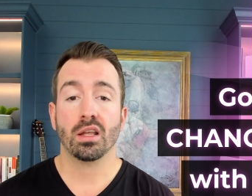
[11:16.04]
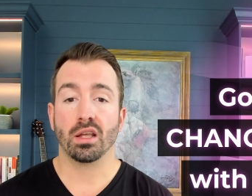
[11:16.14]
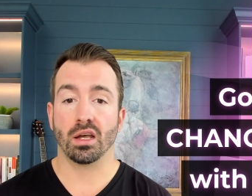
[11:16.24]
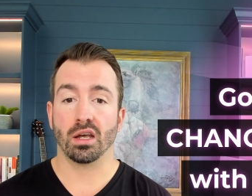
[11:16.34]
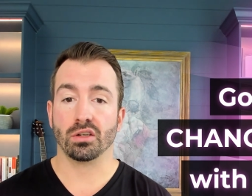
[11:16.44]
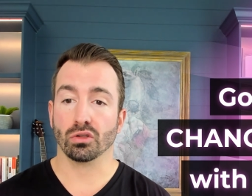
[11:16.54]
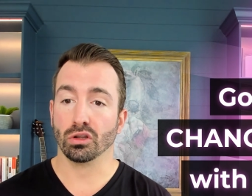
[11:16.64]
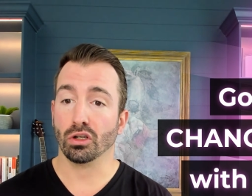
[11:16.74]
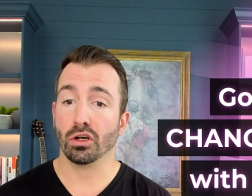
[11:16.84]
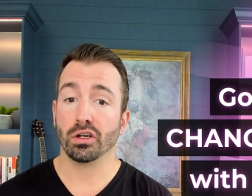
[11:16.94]
You're
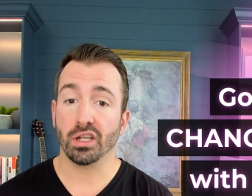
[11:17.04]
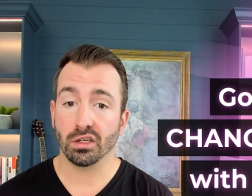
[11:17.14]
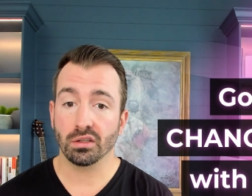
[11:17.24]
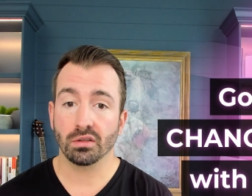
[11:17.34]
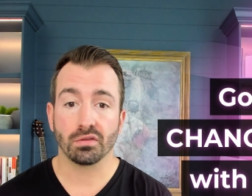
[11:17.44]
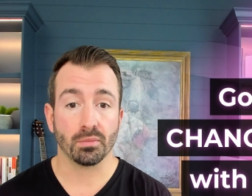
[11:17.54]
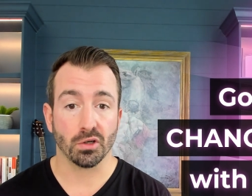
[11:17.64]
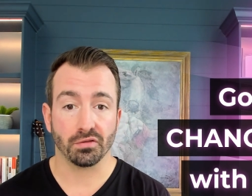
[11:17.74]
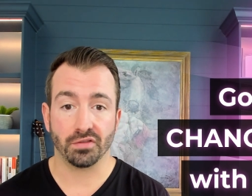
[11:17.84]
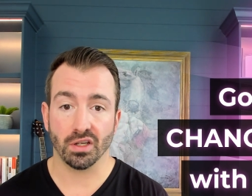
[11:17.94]
learning from
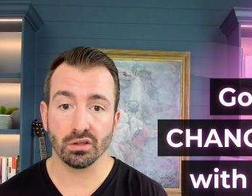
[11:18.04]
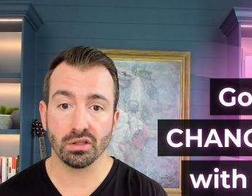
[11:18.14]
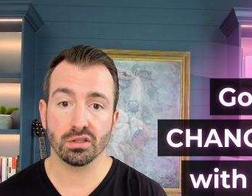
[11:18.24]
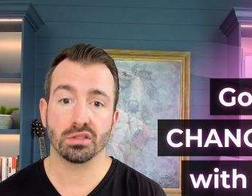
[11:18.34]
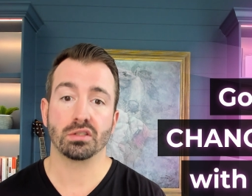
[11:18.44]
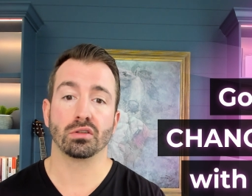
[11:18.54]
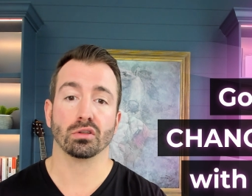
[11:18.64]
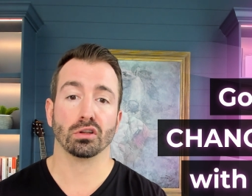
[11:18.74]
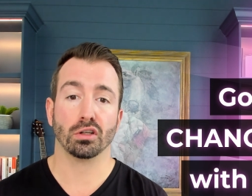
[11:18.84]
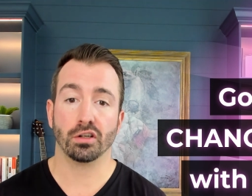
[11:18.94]
your failures, you're
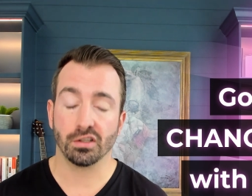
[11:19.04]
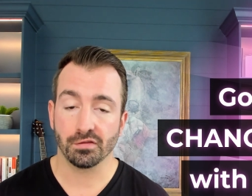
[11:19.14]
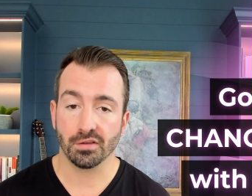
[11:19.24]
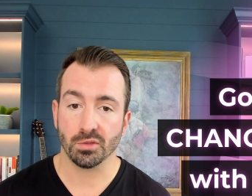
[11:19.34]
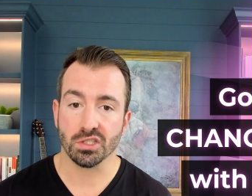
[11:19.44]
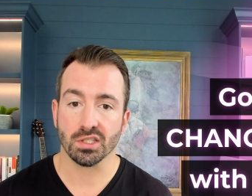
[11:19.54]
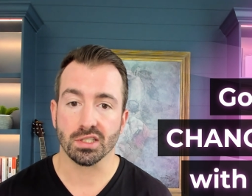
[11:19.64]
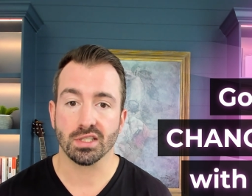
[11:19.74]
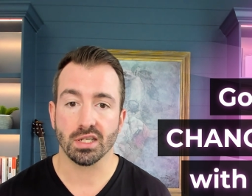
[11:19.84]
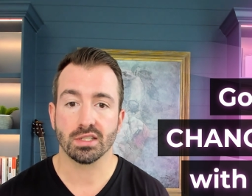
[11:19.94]
learning from your
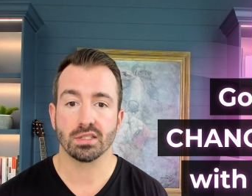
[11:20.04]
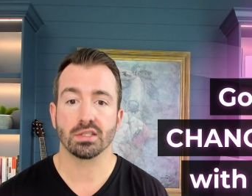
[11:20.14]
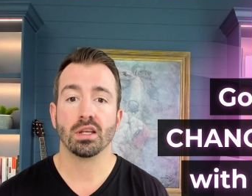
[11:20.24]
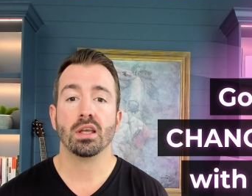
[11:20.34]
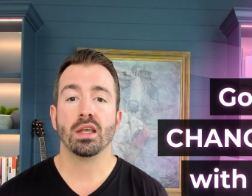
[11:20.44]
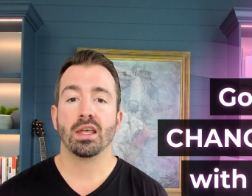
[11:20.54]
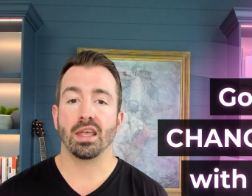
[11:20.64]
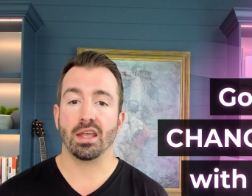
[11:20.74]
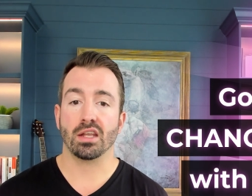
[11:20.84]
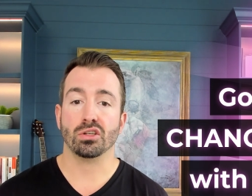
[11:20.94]
successes,
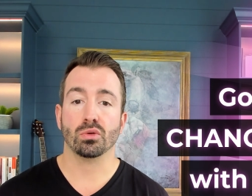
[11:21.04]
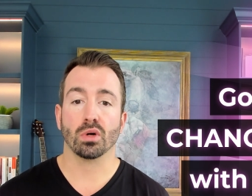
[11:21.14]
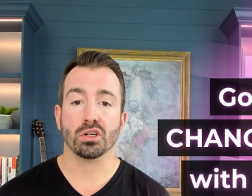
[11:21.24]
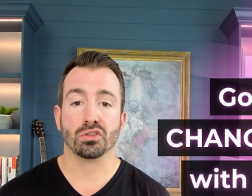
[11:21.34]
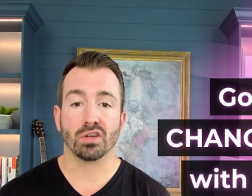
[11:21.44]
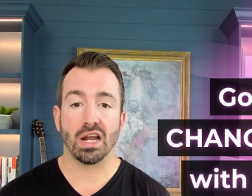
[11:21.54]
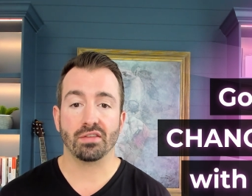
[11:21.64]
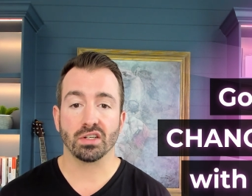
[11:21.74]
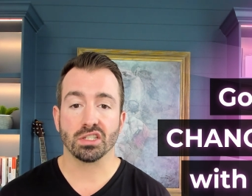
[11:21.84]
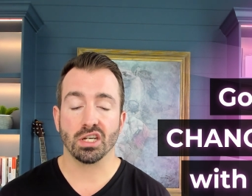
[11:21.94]
and you are
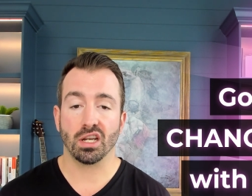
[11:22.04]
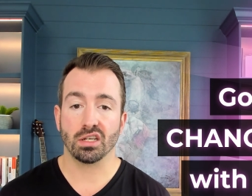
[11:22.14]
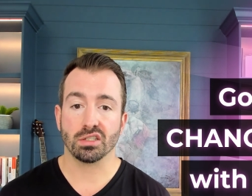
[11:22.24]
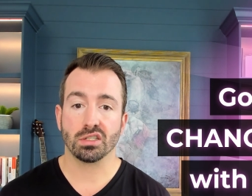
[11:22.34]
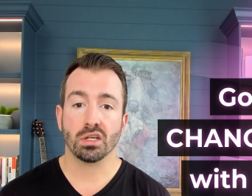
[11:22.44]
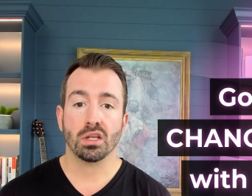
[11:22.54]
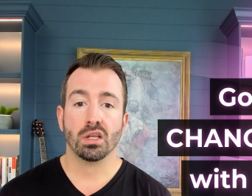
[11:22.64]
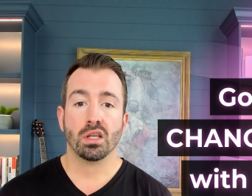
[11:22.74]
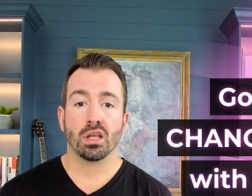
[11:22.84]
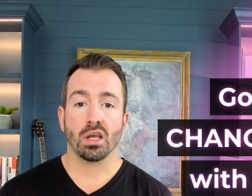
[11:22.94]
driving change.
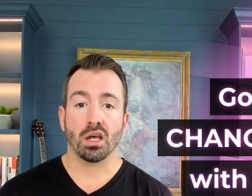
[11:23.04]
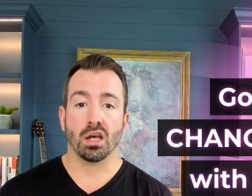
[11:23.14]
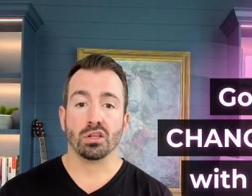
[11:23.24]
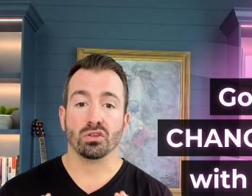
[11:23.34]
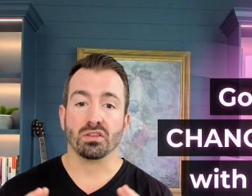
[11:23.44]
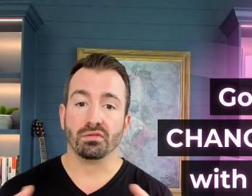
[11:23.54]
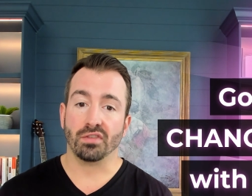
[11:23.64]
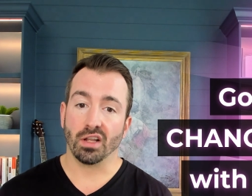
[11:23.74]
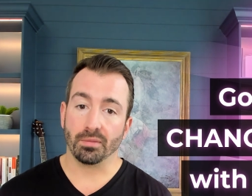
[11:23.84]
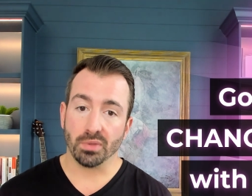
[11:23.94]
You're
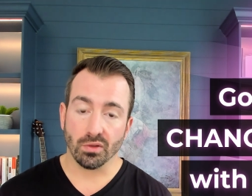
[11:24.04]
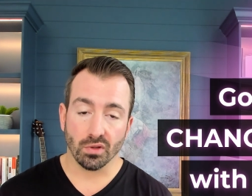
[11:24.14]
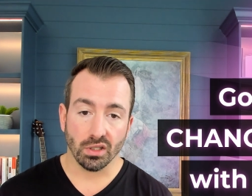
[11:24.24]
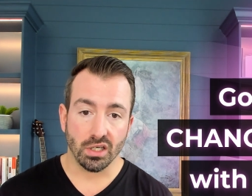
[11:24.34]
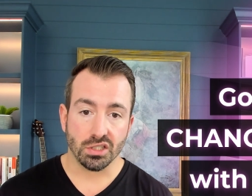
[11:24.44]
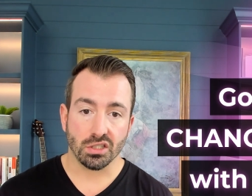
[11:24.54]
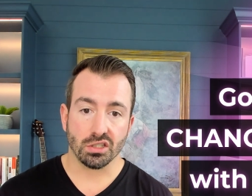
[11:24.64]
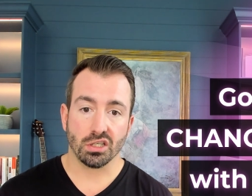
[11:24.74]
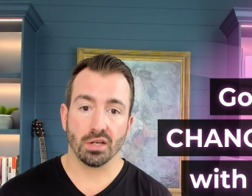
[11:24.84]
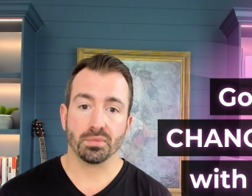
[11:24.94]
developing
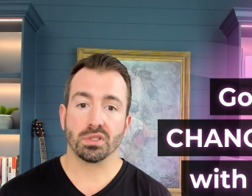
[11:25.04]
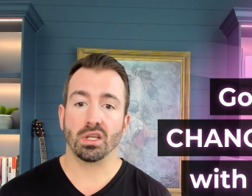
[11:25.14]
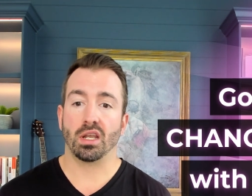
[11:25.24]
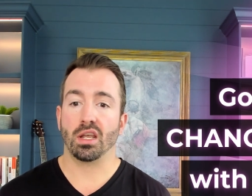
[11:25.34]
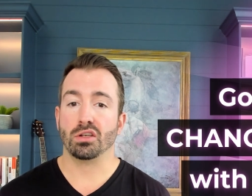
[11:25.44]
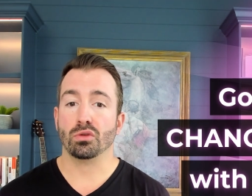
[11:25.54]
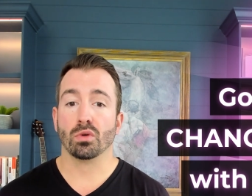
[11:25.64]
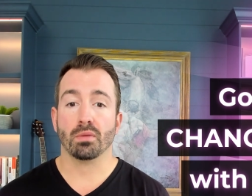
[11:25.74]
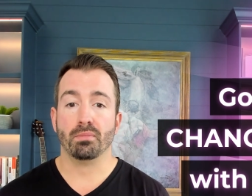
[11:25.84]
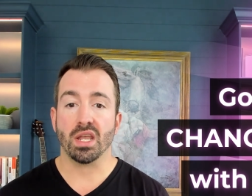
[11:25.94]
relationships, and you
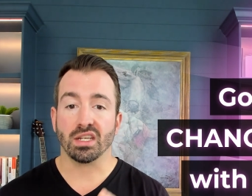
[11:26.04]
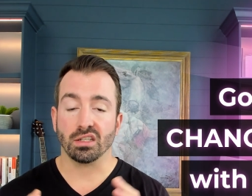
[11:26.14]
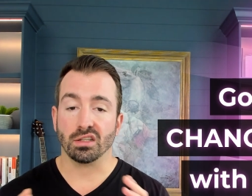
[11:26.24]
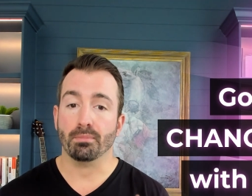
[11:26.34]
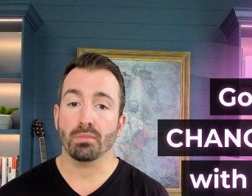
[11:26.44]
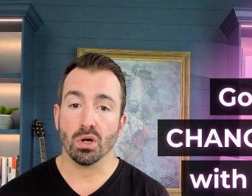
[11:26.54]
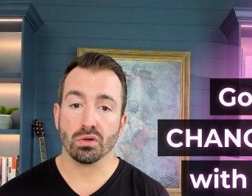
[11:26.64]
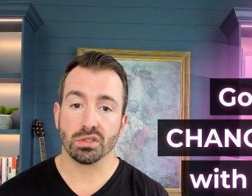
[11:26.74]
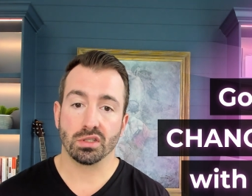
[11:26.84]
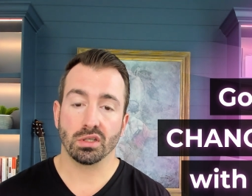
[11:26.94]
are making the
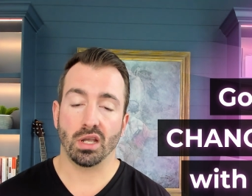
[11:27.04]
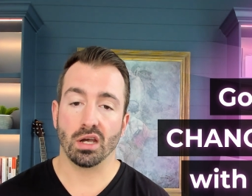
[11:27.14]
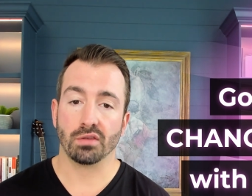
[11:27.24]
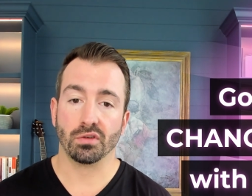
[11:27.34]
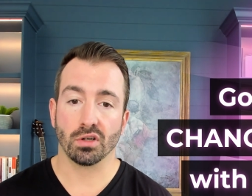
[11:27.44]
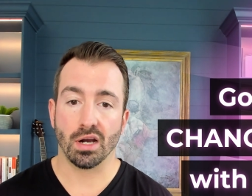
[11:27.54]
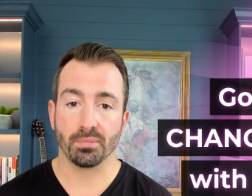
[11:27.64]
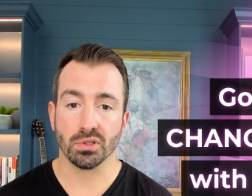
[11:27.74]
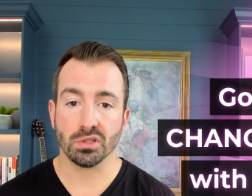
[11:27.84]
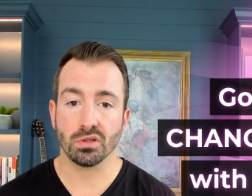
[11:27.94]
most out of your
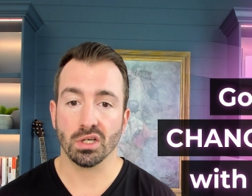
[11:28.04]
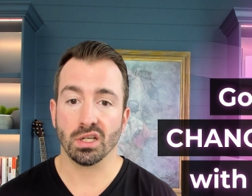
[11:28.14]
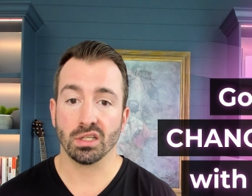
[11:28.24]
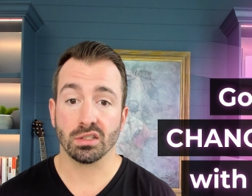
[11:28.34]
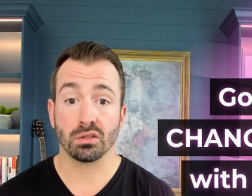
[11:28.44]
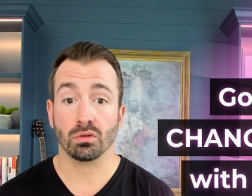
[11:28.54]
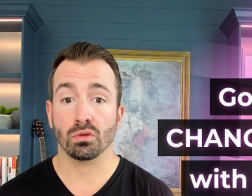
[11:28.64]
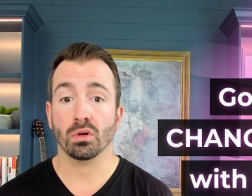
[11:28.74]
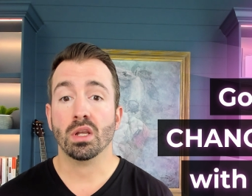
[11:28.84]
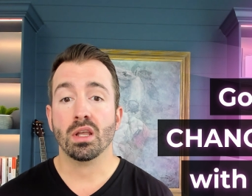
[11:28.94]
opportunity to